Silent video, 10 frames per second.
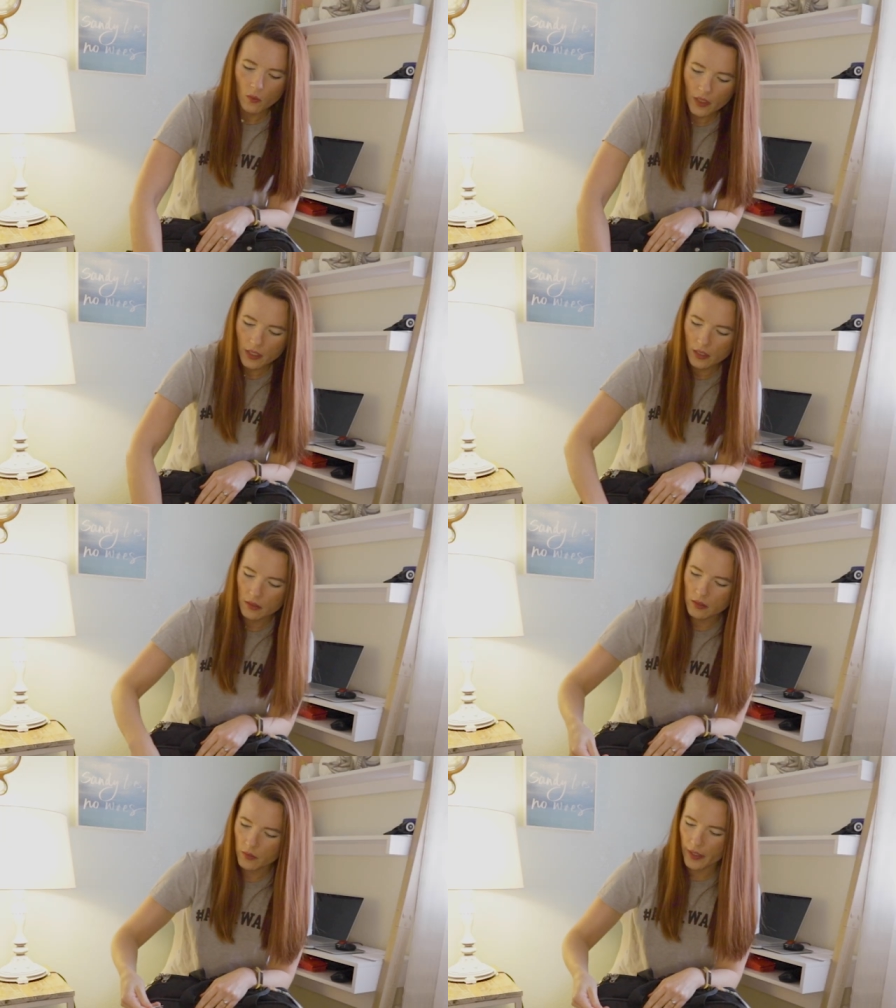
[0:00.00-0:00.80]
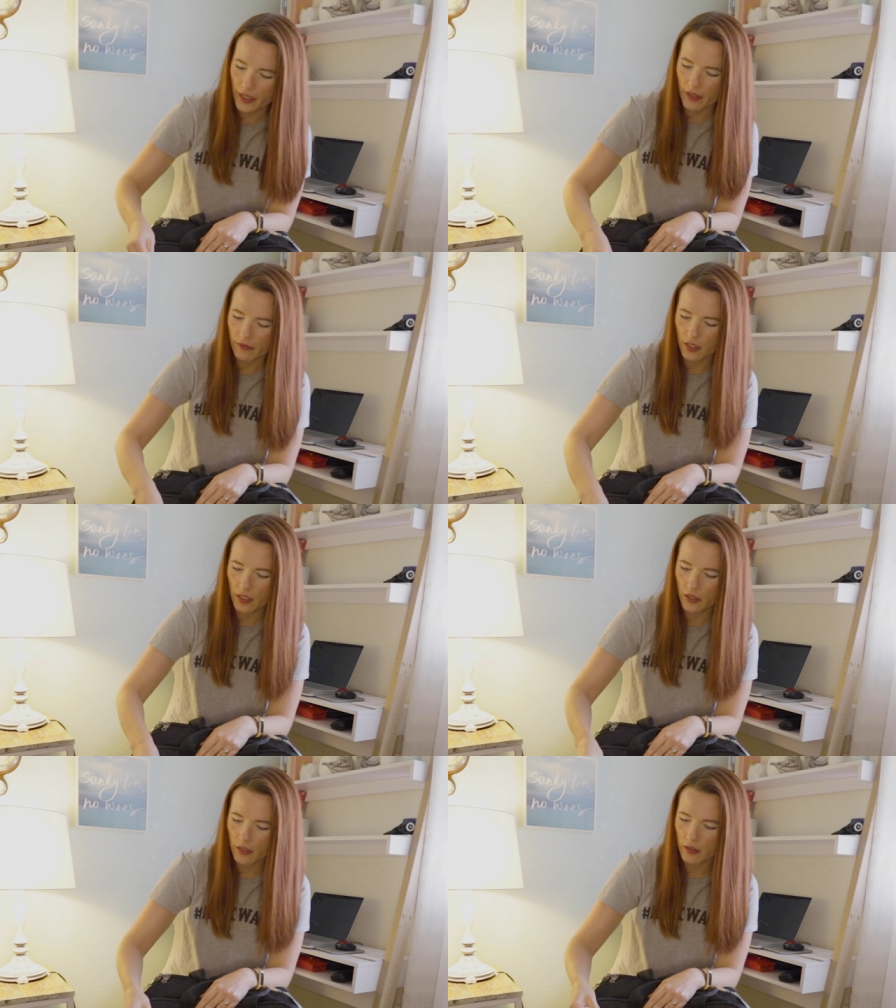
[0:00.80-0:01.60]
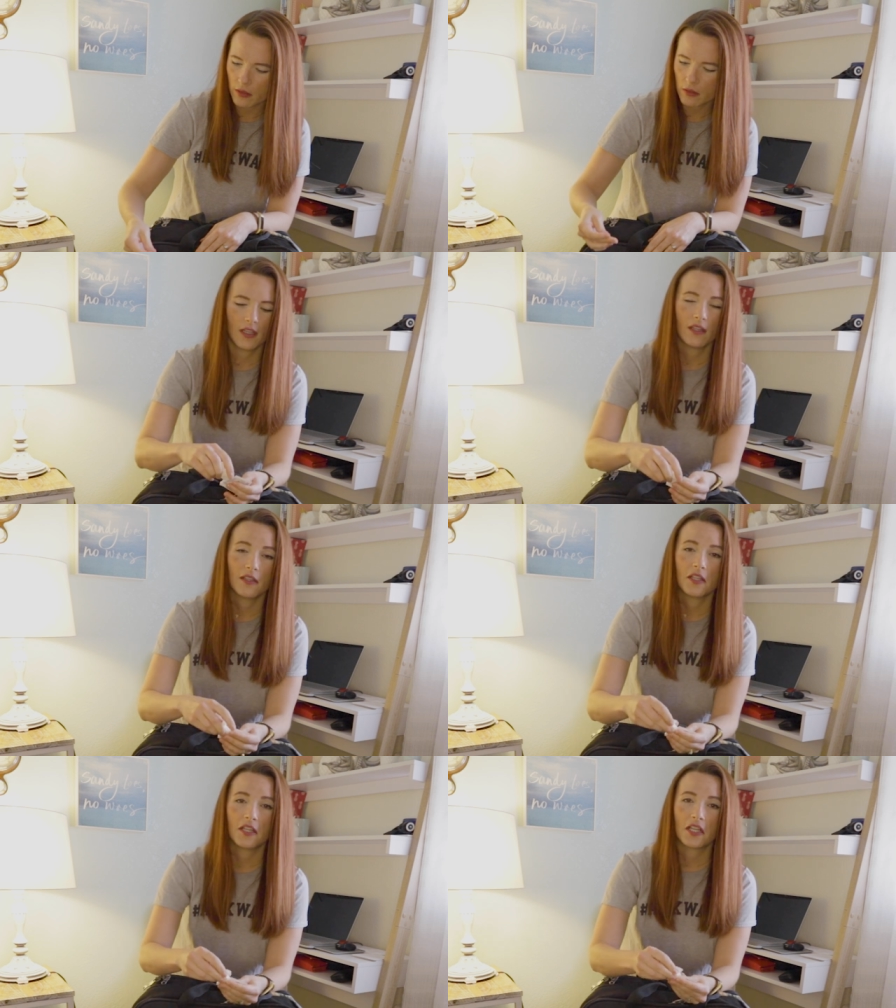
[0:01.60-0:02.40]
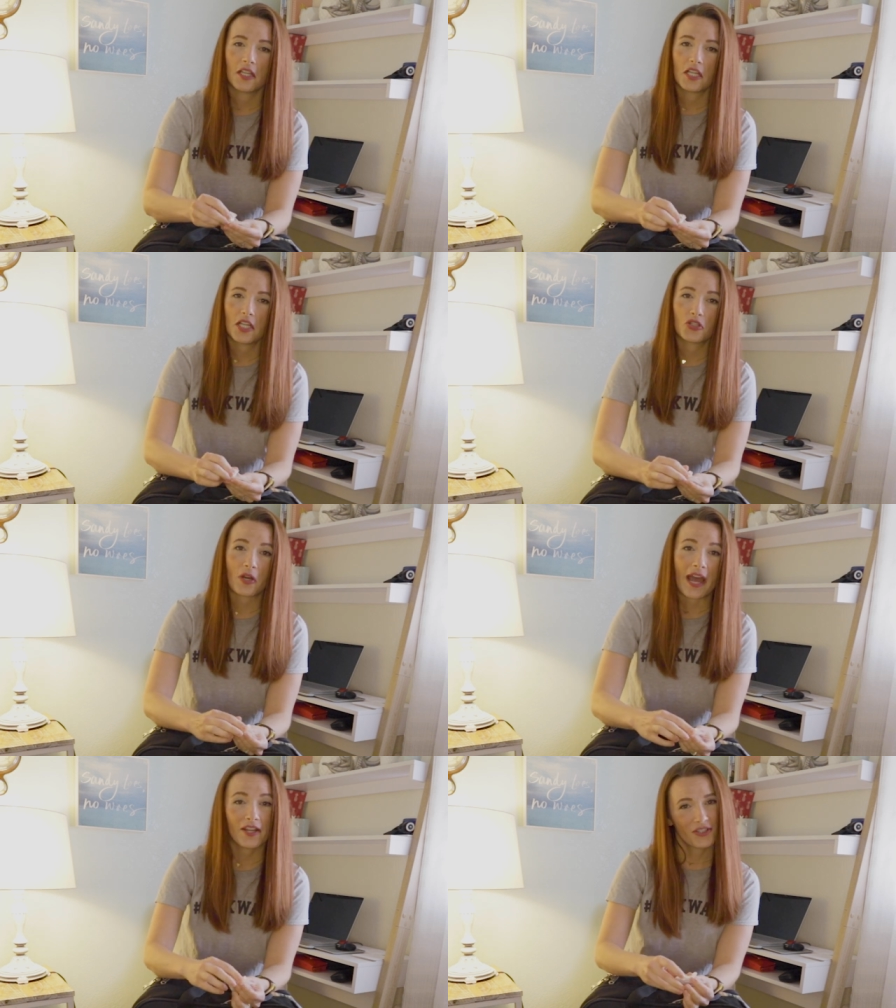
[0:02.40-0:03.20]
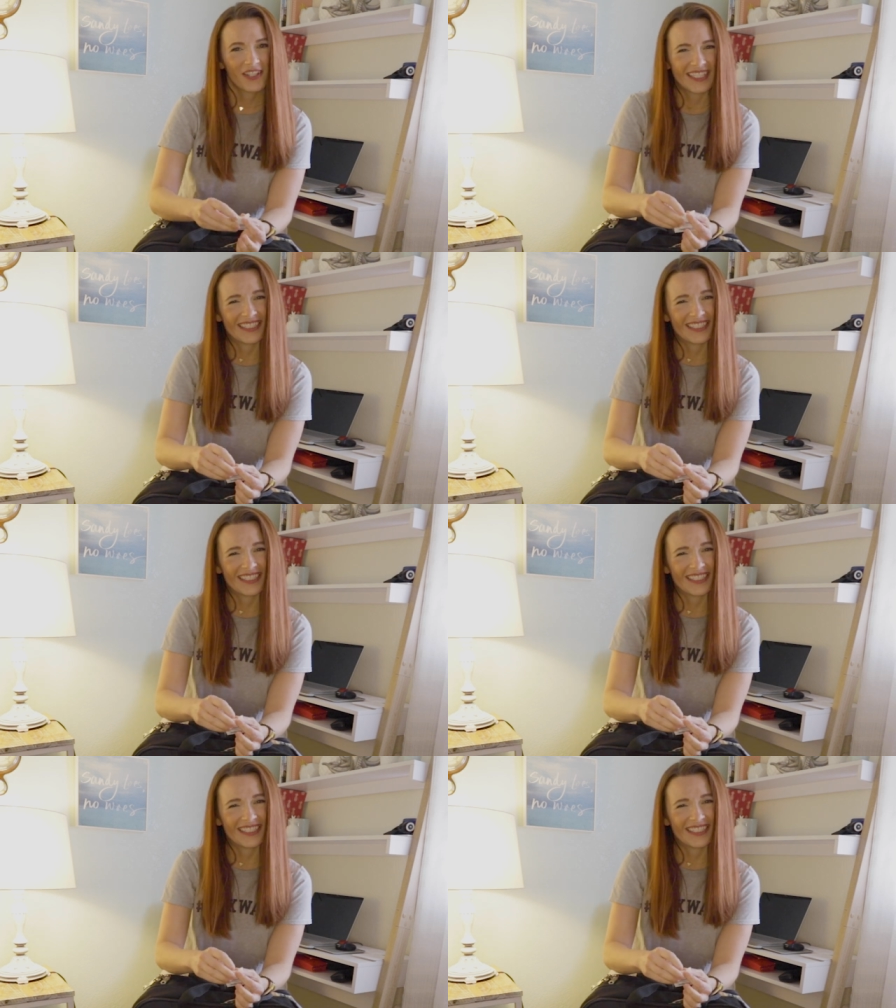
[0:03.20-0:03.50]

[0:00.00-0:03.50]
What else do I have in here? Trash.